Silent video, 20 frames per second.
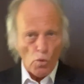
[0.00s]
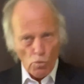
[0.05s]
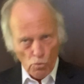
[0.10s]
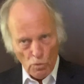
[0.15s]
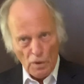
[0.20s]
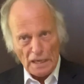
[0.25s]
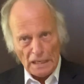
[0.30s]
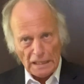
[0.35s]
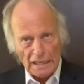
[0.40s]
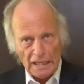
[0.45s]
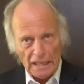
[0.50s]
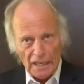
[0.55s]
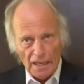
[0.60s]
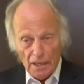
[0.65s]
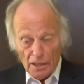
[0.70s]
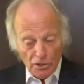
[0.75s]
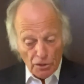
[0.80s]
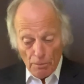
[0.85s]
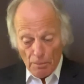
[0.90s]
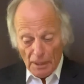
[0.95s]
Really,
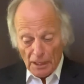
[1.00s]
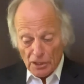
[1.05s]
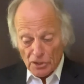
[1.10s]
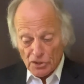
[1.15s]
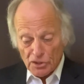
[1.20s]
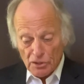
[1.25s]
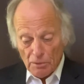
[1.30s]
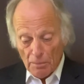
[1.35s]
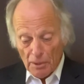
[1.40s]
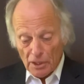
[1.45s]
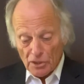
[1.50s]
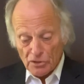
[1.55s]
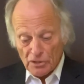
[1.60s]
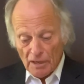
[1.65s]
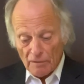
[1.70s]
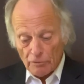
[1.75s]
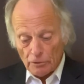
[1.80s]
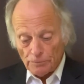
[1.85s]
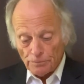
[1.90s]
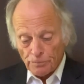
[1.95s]
the biggest
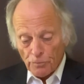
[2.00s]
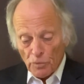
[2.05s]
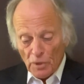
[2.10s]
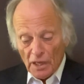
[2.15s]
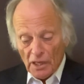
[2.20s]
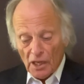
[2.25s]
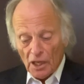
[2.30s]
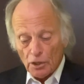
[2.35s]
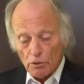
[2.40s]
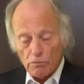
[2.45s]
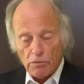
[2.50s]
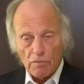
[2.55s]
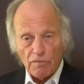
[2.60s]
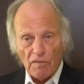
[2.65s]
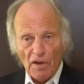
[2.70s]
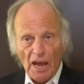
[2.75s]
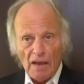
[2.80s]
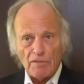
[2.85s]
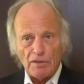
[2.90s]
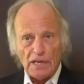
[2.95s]
ever. He cut over
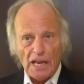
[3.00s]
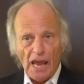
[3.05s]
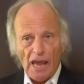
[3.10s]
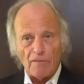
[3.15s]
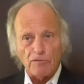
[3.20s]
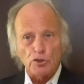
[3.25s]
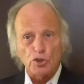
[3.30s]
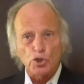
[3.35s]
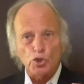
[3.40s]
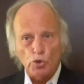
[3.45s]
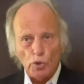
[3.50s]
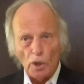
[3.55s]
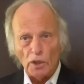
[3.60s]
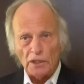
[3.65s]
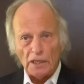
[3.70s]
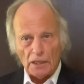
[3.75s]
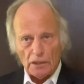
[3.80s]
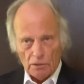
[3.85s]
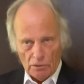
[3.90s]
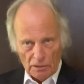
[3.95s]
$5.5
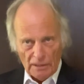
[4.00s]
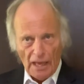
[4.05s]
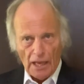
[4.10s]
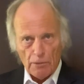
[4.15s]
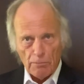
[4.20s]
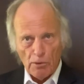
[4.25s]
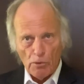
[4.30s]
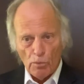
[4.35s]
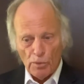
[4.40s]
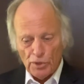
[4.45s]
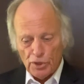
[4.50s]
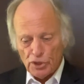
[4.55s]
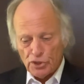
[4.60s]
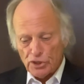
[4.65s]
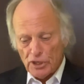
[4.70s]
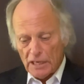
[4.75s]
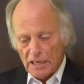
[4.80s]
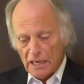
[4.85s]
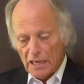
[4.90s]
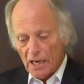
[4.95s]
trillion, that'll be with the
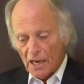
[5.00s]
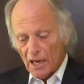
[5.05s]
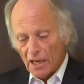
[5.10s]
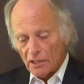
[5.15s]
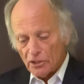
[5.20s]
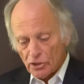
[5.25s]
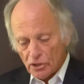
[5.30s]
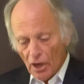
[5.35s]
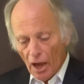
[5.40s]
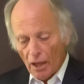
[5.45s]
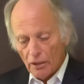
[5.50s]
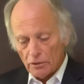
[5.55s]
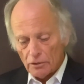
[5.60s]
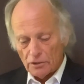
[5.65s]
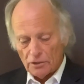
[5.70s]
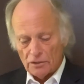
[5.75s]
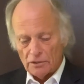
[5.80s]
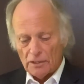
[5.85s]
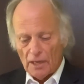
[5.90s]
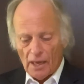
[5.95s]
T,
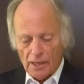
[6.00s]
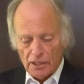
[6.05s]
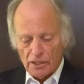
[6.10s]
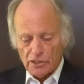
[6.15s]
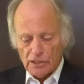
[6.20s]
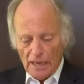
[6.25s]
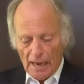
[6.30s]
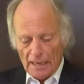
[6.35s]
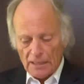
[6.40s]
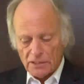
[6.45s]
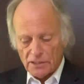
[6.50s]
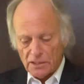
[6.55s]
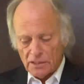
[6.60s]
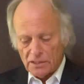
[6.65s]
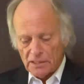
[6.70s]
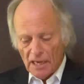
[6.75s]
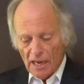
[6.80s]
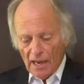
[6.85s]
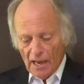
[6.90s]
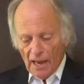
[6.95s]
dollars, out of
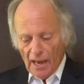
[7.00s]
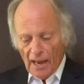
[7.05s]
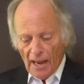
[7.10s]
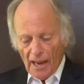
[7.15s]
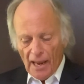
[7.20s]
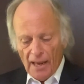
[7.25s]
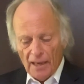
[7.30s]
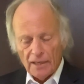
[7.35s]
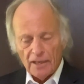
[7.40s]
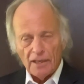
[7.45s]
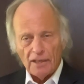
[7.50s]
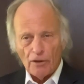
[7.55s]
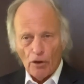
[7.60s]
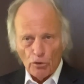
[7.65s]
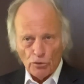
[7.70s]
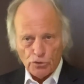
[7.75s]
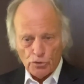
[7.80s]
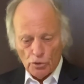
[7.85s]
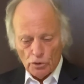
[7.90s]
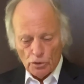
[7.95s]
taxes. And it
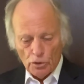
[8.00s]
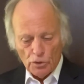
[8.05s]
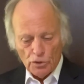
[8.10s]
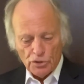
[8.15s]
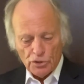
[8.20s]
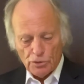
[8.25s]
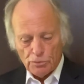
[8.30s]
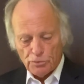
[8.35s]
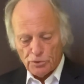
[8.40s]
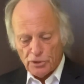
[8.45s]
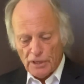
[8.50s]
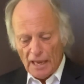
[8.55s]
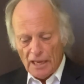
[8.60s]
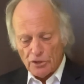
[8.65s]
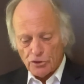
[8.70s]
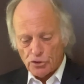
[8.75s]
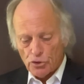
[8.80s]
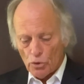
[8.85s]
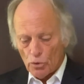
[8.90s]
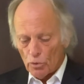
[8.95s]
also includes
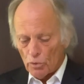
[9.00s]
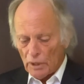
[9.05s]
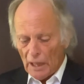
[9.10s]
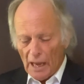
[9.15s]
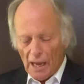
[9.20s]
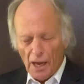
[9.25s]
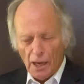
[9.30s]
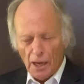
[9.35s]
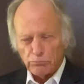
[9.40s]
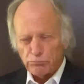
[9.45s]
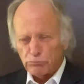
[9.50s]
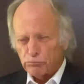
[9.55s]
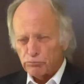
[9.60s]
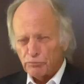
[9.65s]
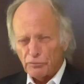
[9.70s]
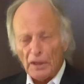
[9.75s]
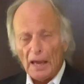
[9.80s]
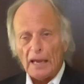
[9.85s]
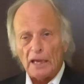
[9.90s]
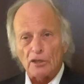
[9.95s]
substantial
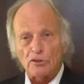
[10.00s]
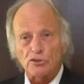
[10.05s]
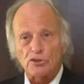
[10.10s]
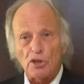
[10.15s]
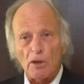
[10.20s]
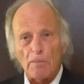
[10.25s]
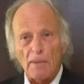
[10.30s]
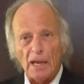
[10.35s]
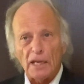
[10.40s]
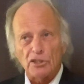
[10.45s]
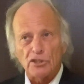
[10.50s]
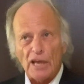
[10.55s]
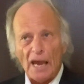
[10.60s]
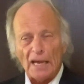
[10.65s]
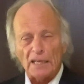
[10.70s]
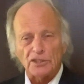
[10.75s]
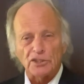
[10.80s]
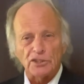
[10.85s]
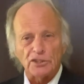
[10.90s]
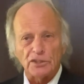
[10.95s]
things to make
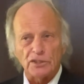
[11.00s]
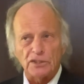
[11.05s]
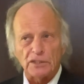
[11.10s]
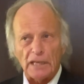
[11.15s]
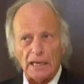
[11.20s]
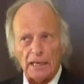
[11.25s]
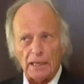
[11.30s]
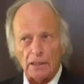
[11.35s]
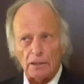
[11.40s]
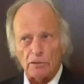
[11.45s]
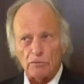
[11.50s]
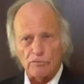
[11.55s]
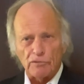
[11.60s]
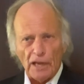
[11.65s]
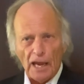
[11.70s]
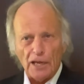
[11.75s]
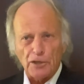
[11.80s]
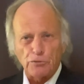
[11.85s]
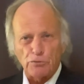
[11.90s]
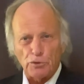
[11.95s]
taxes and
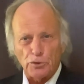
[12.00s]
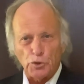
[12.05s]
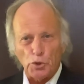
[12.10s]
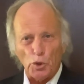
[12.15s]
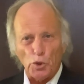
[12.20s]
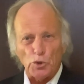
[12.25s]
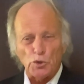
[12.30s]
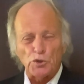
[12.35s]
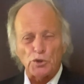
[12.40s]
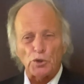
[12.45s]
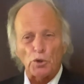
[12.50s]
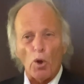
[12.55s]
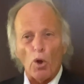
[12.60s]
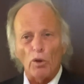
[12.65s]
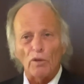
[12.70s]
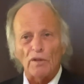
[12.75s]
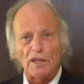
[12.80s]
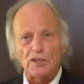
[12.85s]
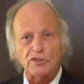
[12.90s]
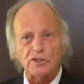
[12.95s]
tax returns and
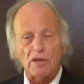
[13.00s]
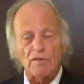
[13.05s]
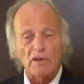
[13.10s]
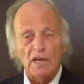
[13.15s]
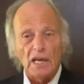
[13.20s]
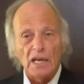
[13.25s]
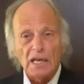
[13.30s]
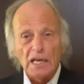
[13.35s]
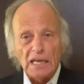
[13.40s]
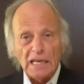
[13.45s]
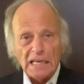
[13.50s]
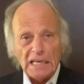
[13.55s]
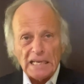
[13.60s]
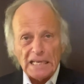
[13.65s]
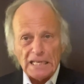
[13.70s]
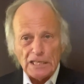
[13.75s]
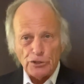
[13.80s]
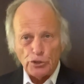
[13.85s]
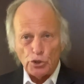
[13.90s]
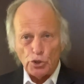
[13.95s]
all that stuff
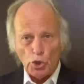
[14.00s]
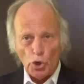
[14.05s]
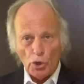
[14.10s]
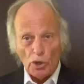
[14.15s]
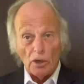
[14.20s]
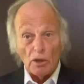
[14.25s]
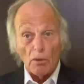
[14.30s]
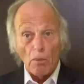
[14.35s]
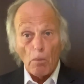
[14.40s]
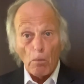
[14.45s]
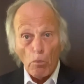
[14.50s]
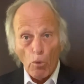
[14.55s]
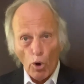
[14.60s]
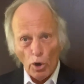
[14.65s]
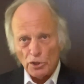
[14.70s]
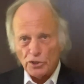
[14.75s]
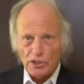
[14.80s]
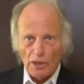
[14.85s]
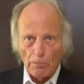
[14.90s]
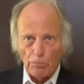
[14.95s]
easier,
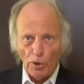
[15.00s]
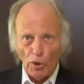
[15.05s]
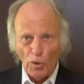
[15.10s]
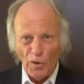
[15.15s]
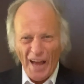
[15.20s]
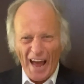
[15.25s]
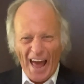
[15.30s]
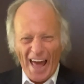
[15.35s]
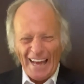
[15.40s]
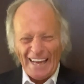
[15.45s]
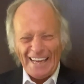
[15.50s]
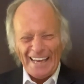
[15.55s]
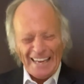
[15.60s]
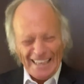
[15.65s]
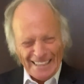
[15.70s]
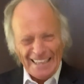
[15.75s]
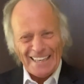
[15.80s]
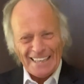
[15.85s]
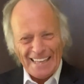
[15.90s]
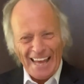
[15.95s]
more simple.
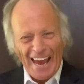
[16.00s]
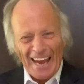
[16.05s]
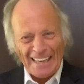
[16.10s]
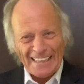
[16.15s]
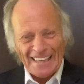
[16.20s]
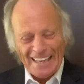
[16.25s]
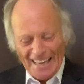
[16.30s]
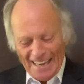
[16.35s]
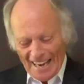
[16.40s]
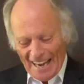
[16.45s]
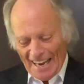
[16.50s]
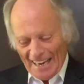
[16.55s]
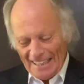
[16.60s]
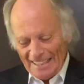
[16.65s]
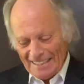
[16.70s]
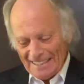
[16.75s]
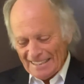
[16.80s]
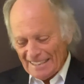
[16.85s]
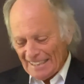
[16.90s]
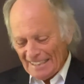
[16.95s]
He did that.
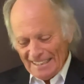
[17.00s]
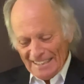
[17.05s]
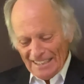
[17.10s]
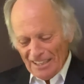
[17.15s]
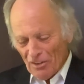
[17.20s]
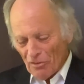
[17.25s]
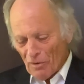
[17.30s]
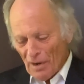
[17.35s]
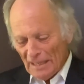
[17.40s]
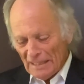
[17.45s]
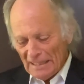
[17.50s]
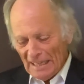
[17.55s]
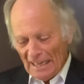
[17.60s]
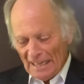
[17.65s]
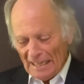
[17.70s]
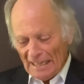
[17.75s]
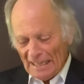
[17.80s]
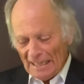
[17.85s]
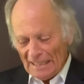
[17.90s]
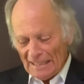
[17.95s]
And you know what?
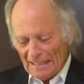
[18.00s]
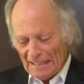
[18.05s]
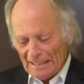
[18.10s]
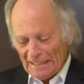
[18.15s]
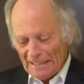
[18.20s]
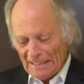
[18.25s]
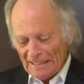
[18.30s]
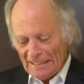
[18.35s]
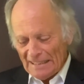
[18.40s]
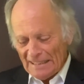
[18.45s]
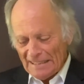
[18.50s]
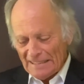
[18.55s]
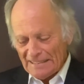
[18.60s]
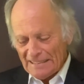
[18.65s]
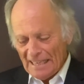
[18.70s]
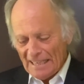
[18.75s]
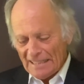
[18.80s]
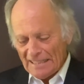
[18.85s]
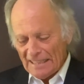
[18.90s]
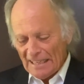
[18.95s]
He
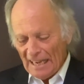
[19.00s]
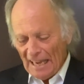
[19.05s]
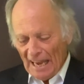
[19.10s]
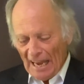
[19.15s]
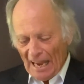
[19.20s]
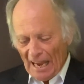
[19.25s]
said,